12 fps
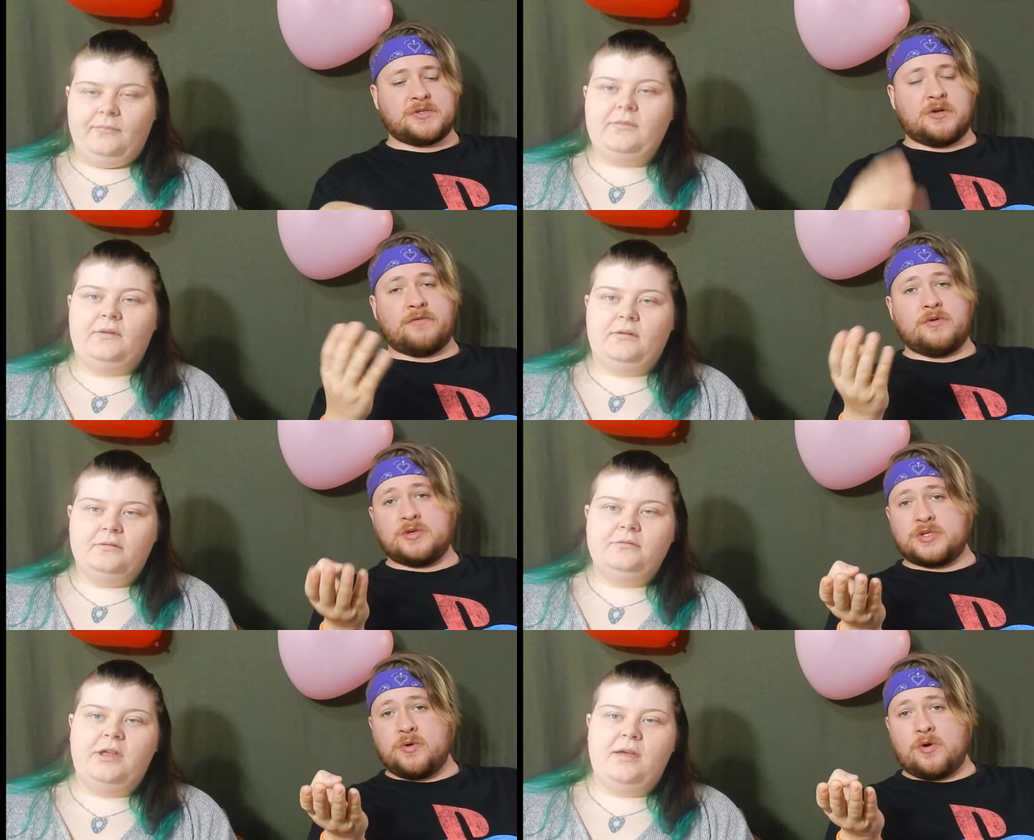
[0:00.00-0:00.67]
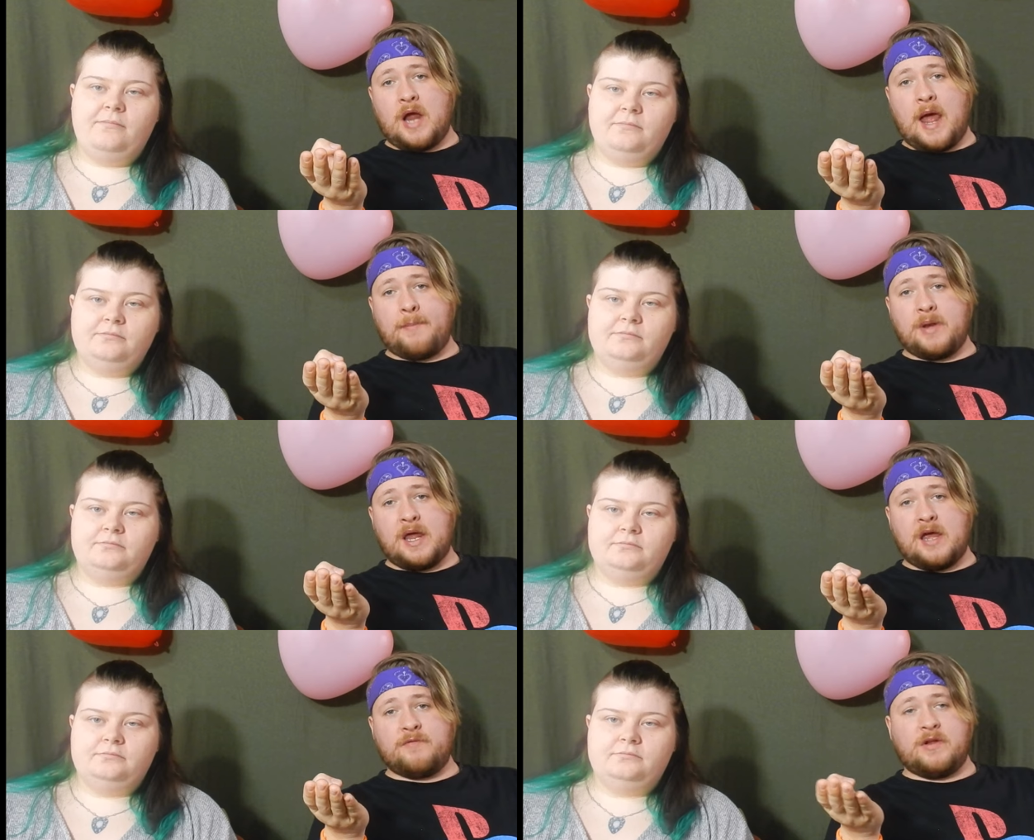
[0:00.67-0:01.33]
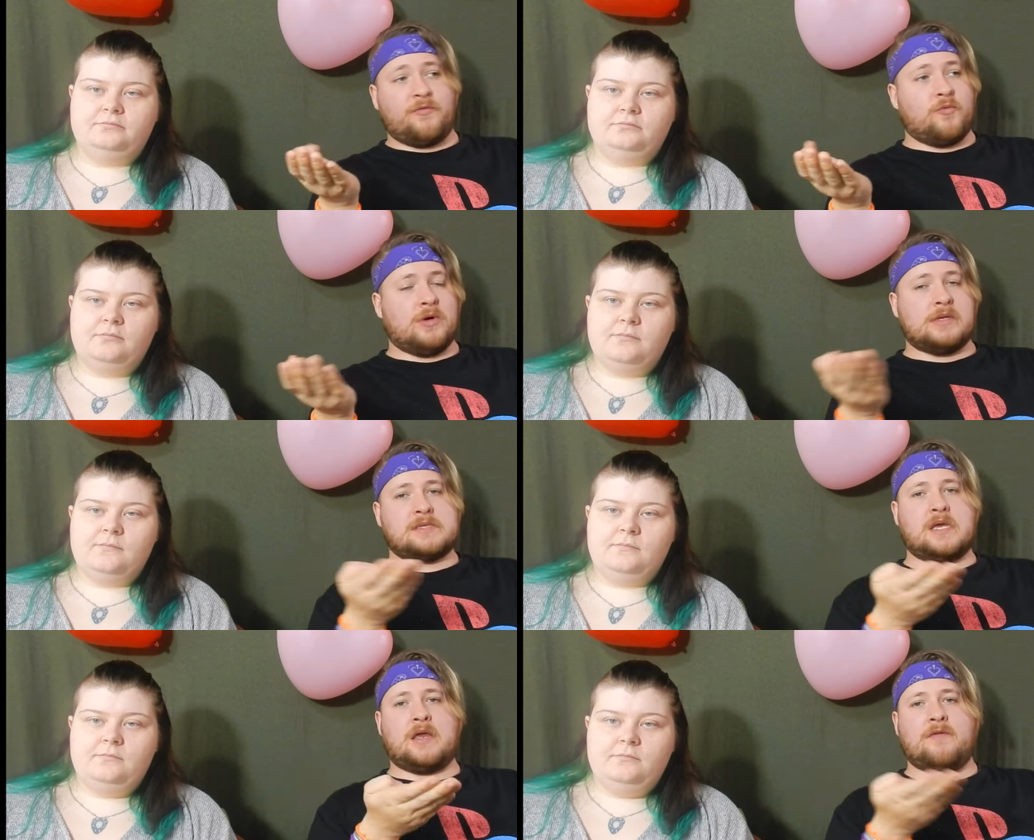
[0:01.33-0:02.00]
Speaker 1: So if your store happened to have different
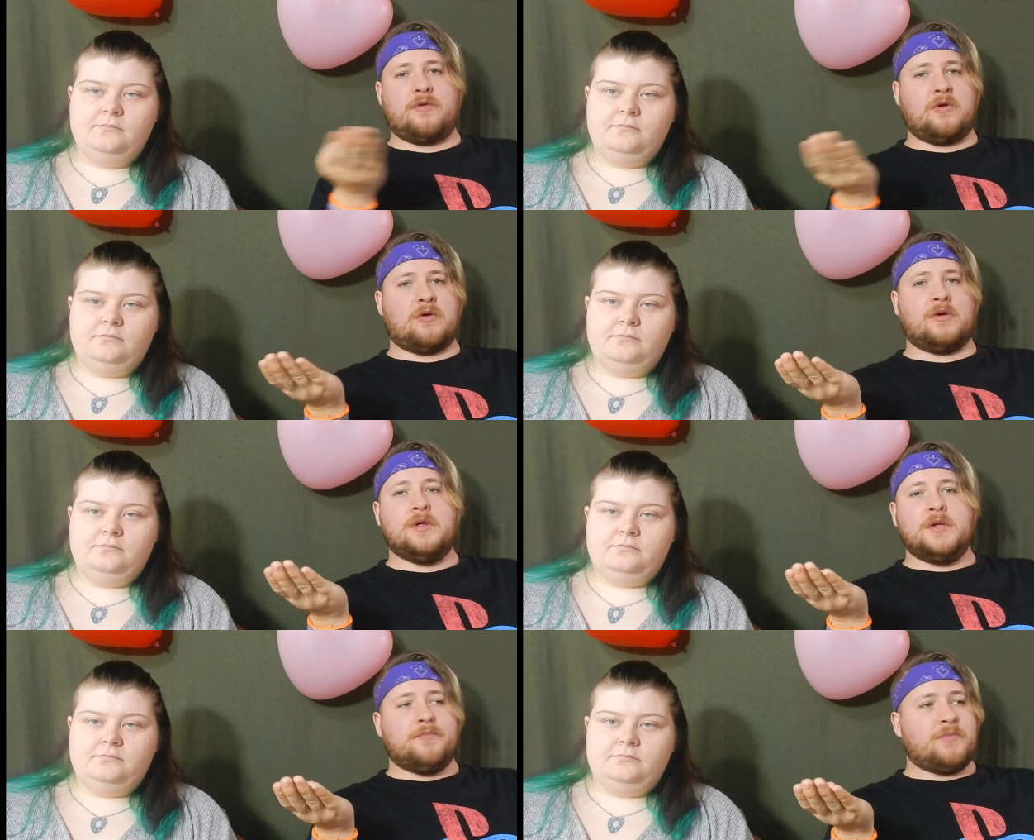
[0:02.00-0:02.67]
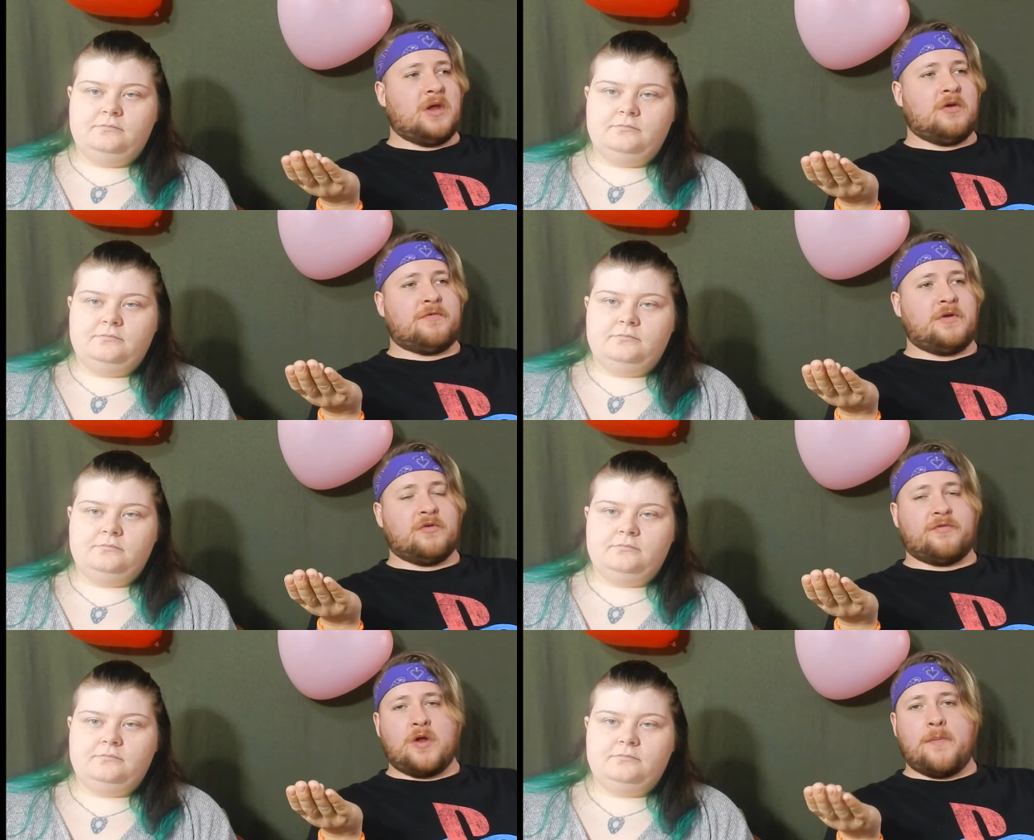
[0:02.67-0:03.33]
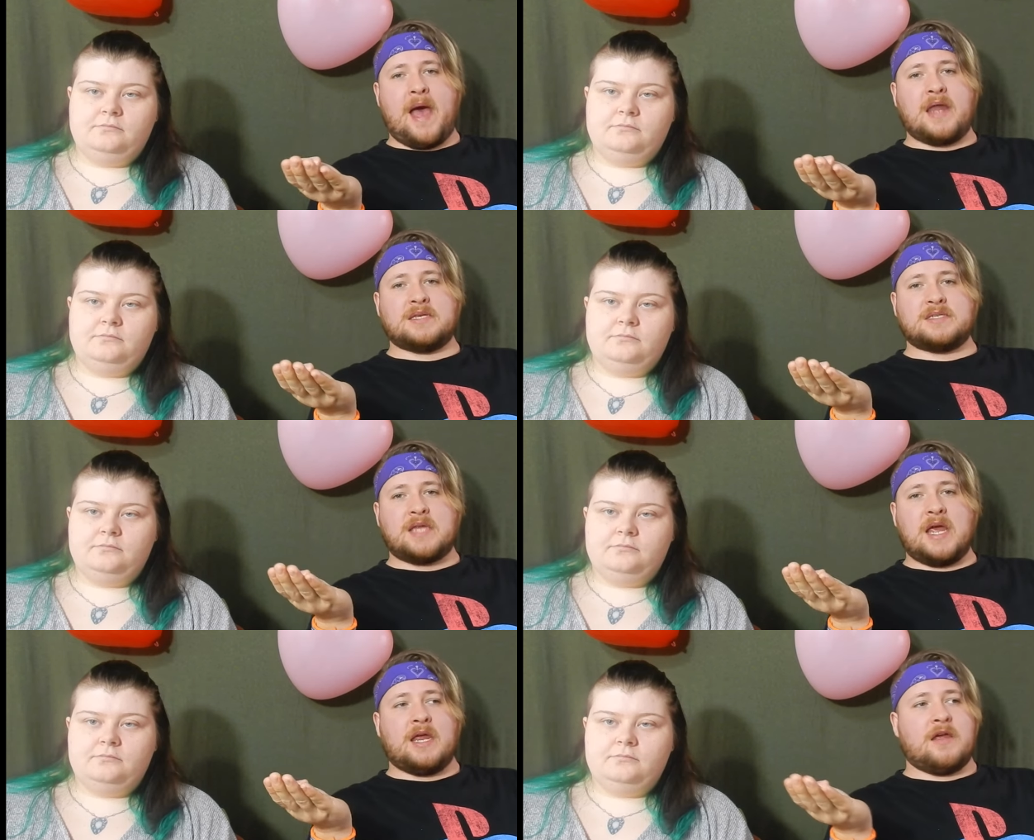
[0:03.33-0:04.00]
ones, like if you're if you're from out of
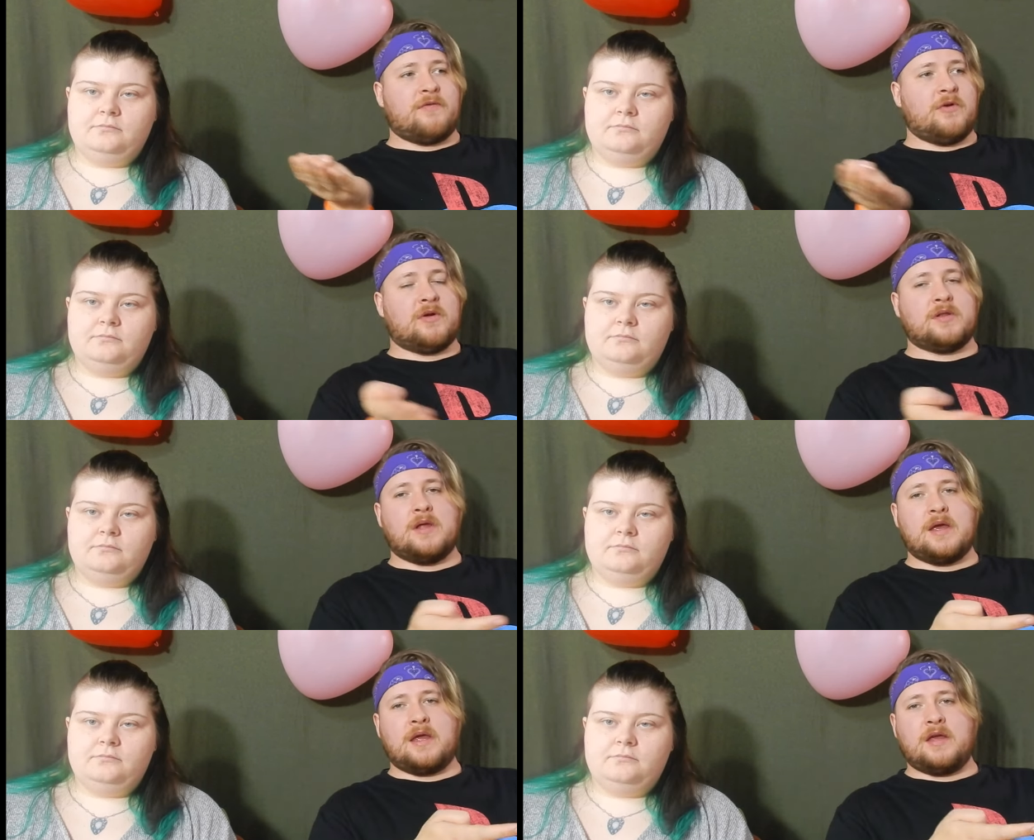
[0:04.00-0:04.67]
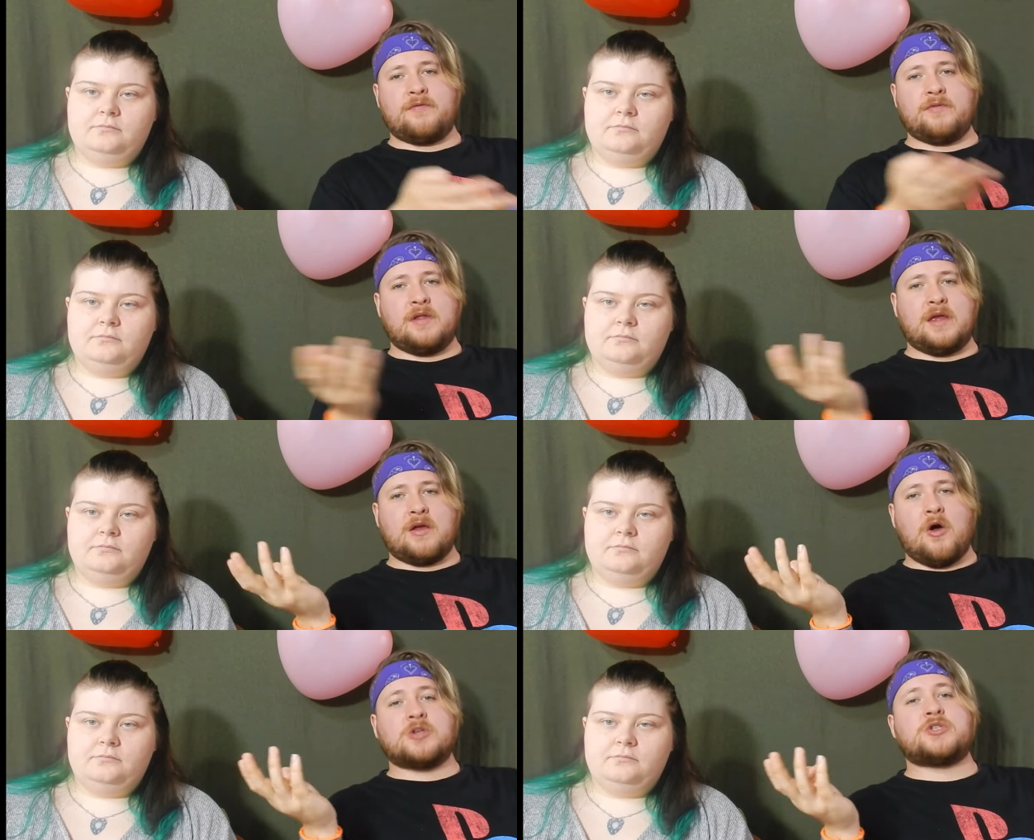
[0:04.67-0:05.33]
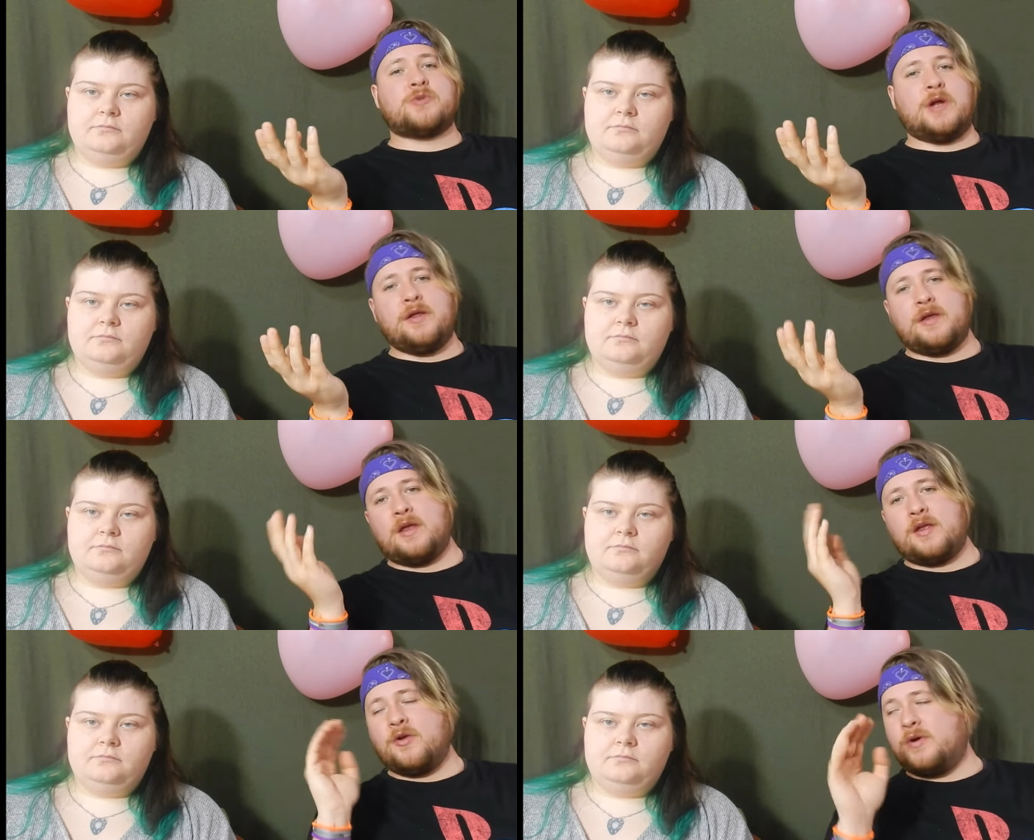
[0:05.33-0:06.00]
state, if you're in like if you're like
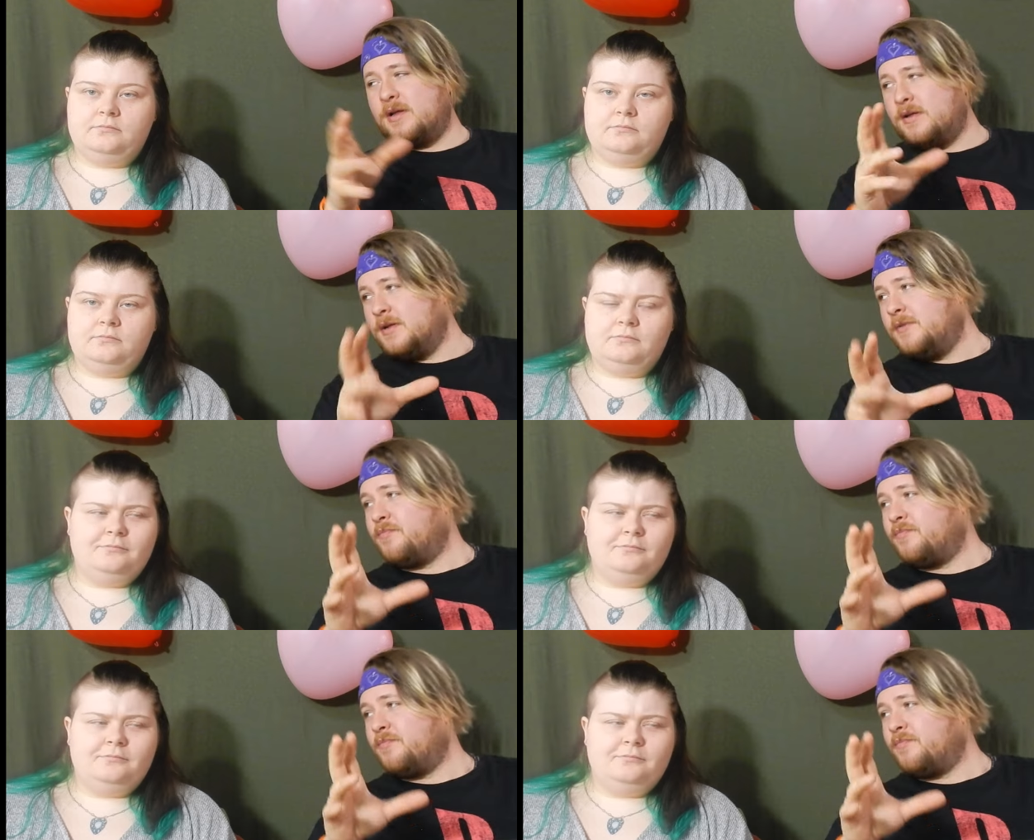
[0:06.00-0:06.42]
Australia, you know what?